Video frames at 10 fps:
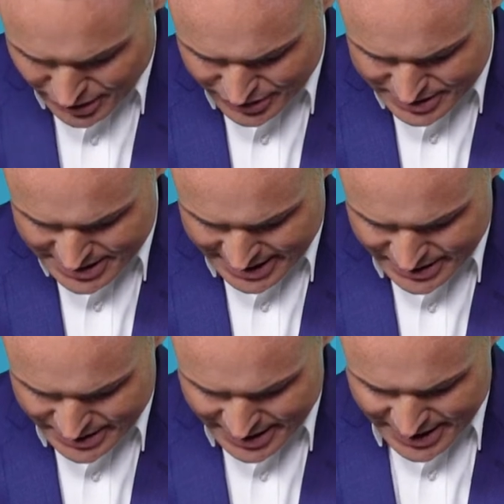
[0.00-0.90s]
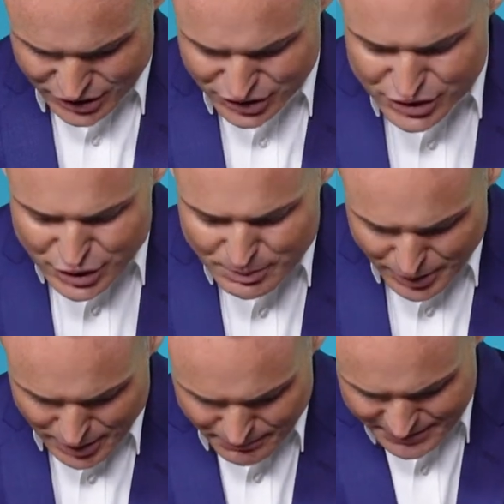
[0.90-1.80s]
container,
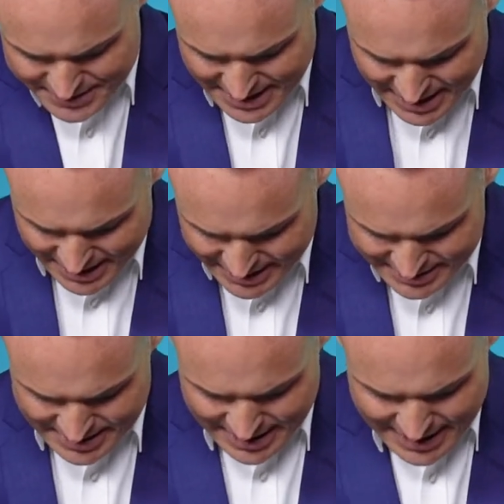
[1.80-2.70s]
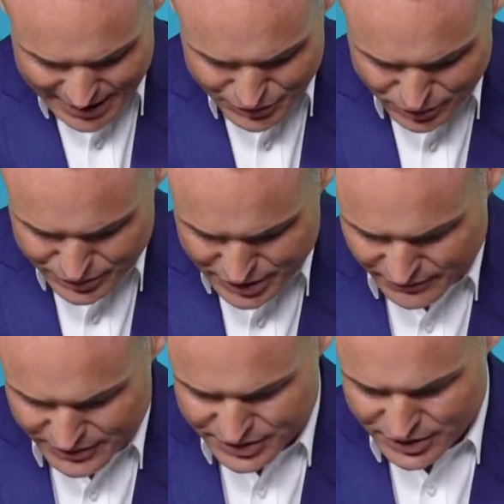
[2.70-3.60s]
superb for ties and also
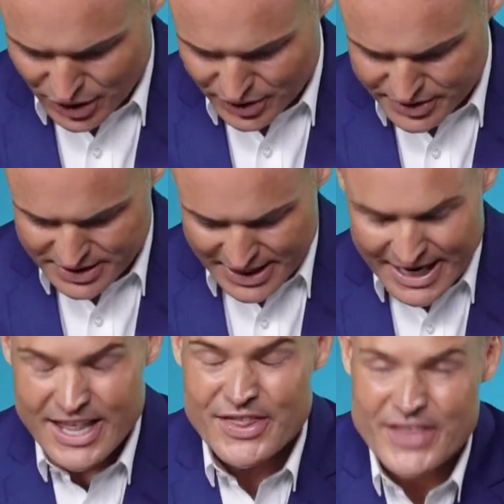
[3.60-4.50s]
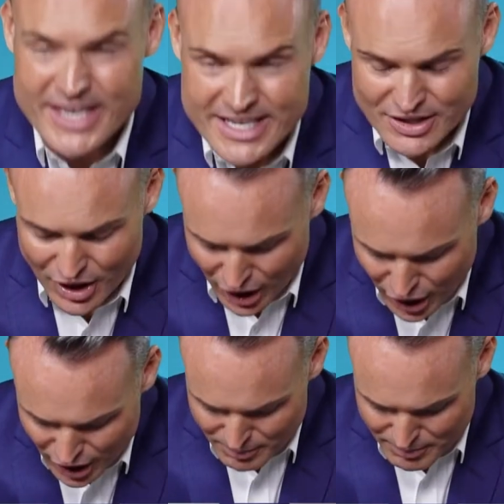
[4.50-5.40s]
for socks. These are